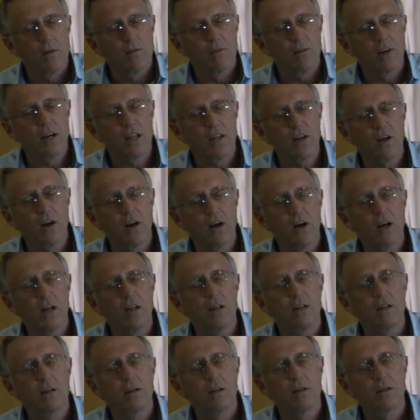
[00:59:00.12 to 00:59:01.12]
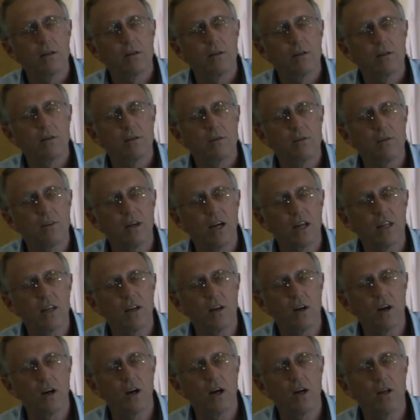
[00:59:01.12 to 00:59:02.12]
Father God, Father
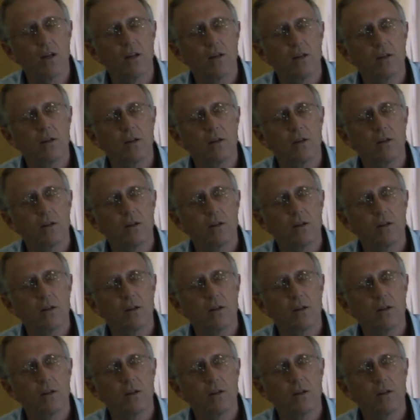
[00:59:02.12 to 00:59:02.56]
God,